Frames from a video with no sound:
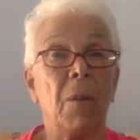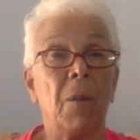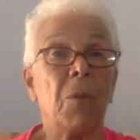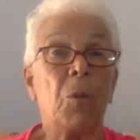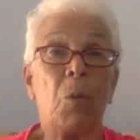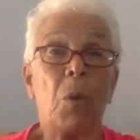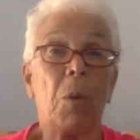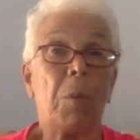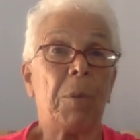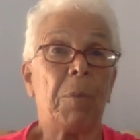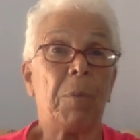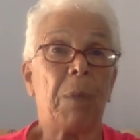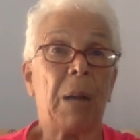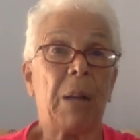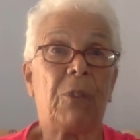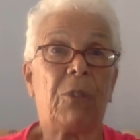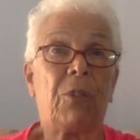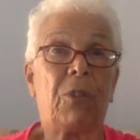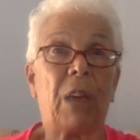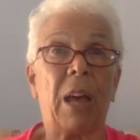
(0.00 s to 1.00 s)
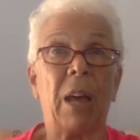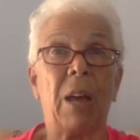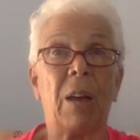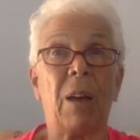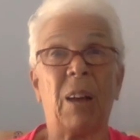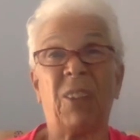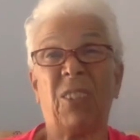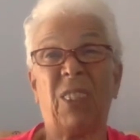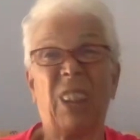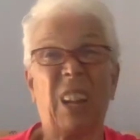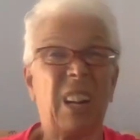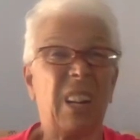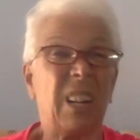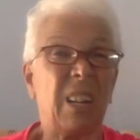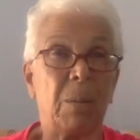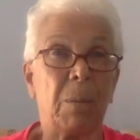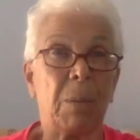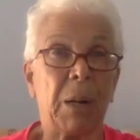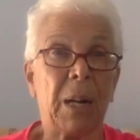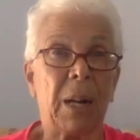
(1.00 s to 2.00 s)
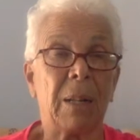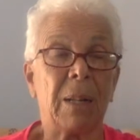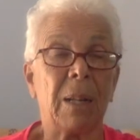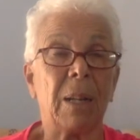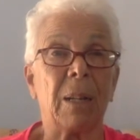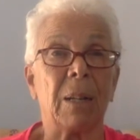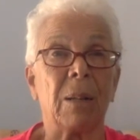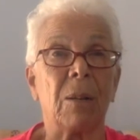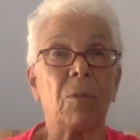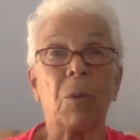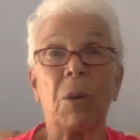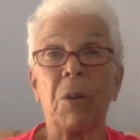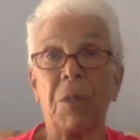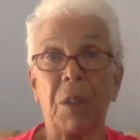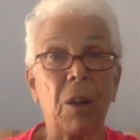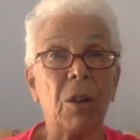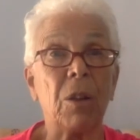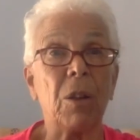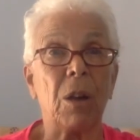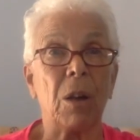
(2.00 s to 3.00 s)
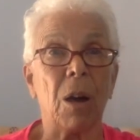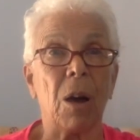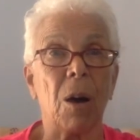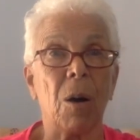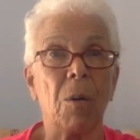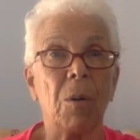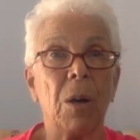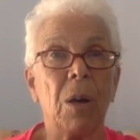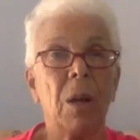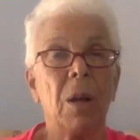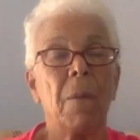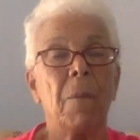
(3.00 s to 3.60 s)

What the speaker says: The woman might say, I said I did, but I didn't. Well, there you go.